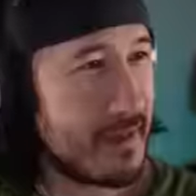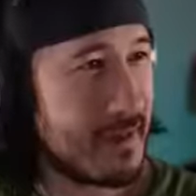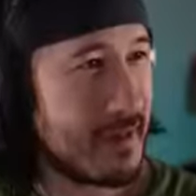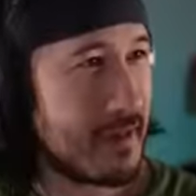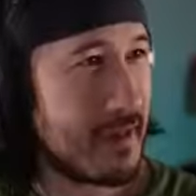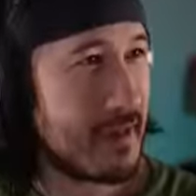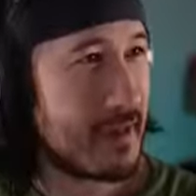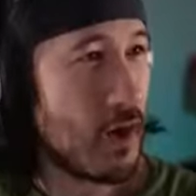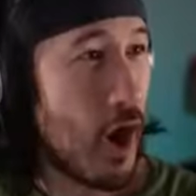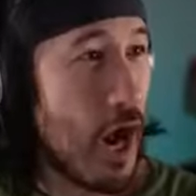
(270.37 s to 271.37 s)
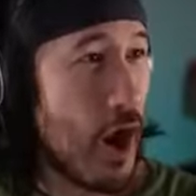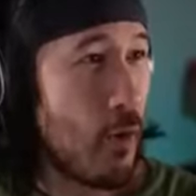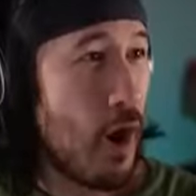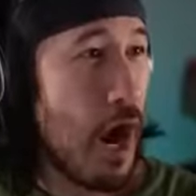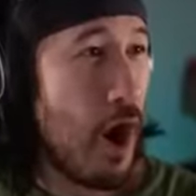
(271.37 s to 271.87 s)
Oh! Oh! Oh!
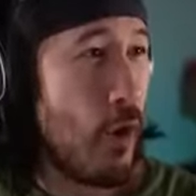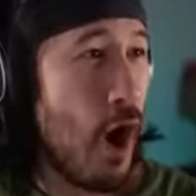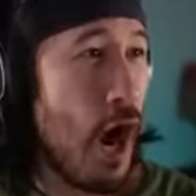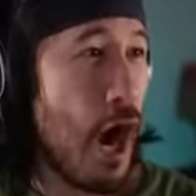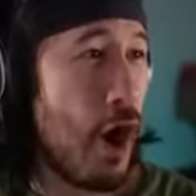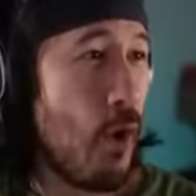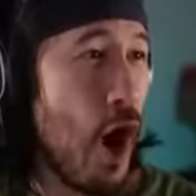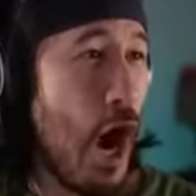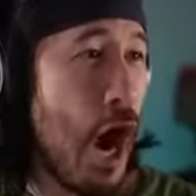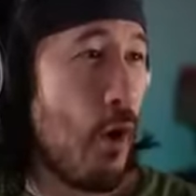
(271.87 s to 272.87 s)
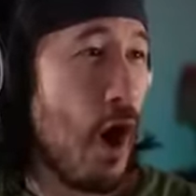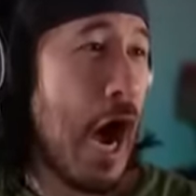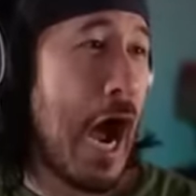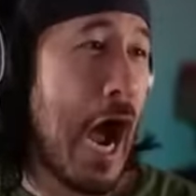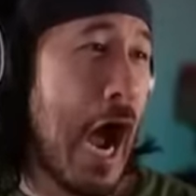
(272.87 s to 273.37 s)
Oh! Oh! Oh! Wait, oh, oh, oh!
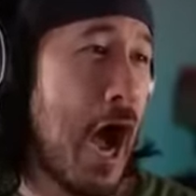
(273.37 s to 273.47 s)
Wait, oh!